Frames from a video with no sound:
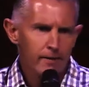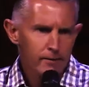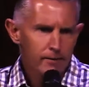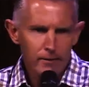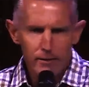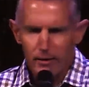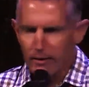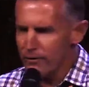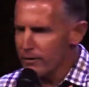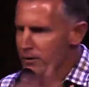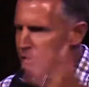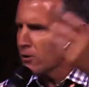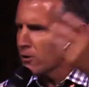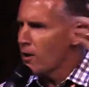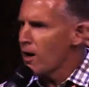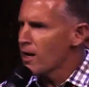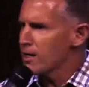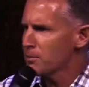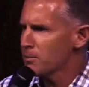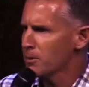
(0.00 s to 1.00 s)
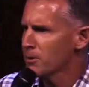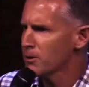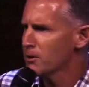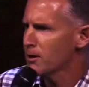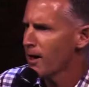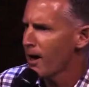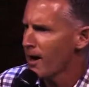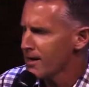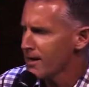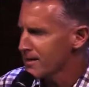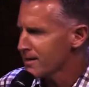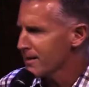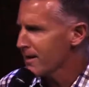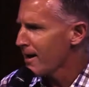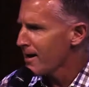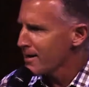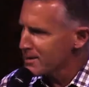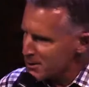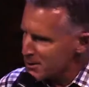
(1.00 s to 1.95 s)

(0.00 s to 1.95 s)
To live is Christ, but to die is gain.